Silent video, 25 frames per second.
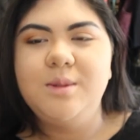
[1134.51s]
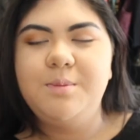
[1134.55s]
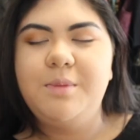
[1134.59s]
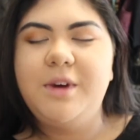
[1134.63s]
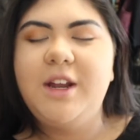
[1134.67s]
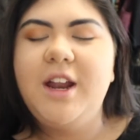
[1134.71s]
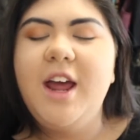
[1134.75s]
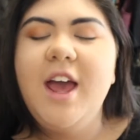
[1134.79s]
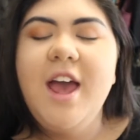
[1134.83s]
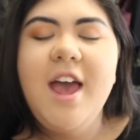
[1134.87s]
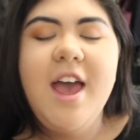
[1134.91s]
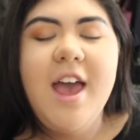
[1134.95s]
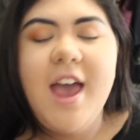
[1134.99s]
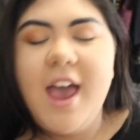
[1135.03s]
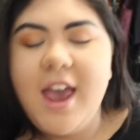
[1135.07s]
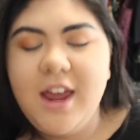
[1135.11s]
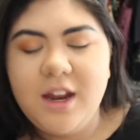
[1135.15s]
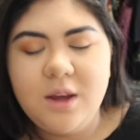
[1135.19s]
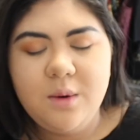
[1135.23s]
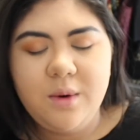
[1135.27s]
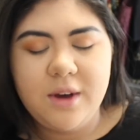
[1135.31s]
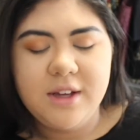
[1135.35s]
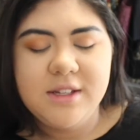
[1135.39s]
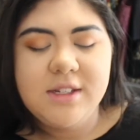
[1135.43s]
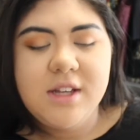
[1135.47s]
But
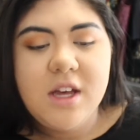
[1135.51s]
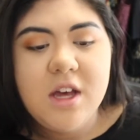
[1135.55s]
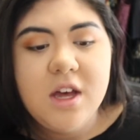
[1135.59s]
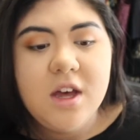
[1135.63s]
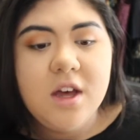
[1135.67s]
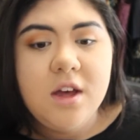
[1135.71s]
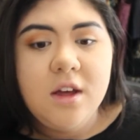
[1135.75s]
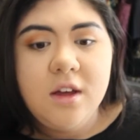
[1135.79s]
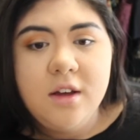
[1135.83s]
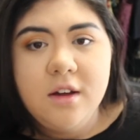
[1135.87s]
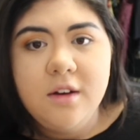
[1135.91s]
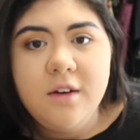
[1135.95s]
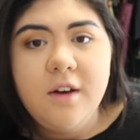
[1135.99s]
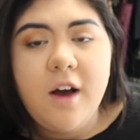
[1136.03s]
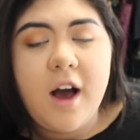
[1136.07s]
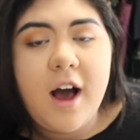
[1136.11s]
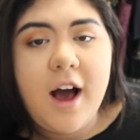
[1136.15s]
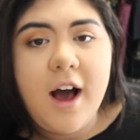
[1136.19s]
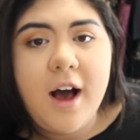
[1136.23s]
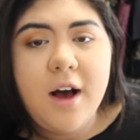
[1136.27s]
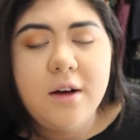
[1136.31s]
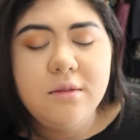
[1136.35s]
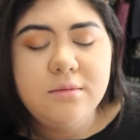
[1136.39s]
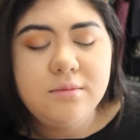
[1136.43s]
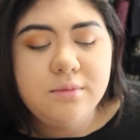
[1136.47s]
anyways,
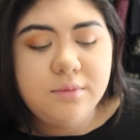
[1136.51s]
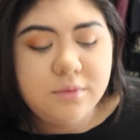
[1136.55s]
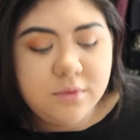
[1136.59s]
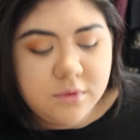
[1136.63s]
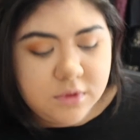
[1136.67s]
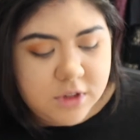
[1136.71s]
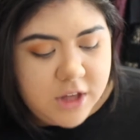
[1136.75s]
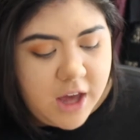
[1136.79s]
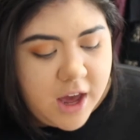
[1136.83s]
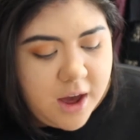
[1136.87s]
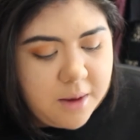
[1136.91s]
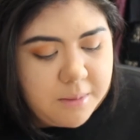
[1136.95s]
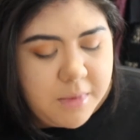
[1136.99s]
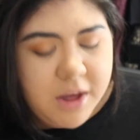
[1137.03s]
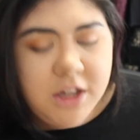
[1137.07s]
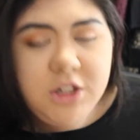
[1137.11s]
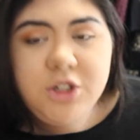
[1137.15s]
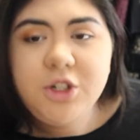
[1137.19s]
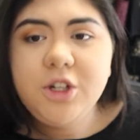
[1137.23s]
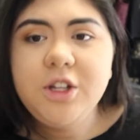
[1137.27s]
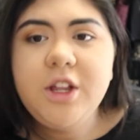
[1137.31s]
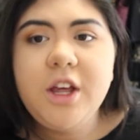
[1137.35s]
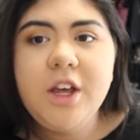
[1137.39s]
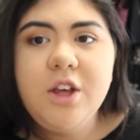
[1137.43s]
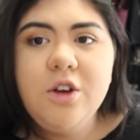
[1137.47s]
yeah, make
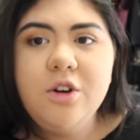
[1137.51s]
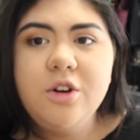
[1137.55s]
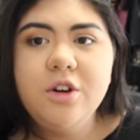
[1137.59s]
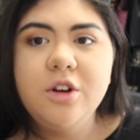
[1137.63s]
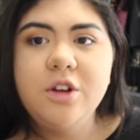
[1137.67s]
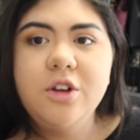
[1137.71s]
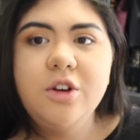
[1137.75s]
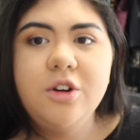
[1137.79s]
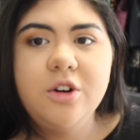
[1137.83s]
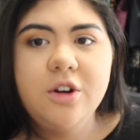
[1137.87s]
sure that your